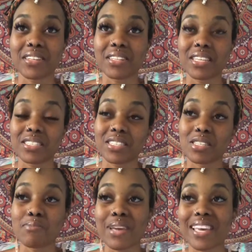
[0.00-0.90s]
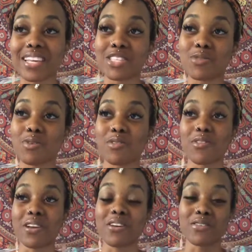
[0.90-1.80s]
let's just make it into
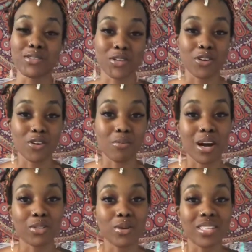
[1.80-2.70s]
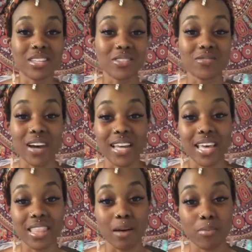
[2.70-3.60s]
another term. How to identify
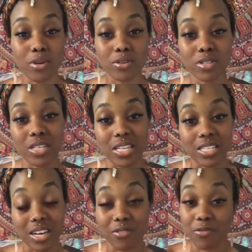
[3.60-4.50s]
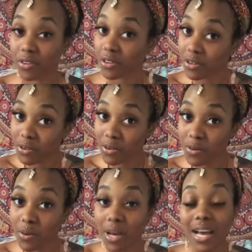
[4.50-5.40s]
that that person is not for
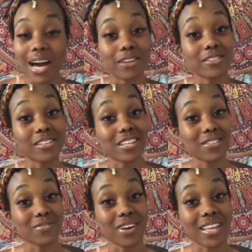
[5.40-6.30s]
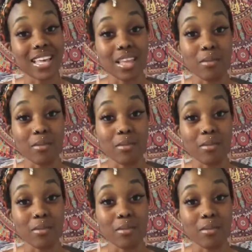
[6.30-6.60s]
you. How to identify that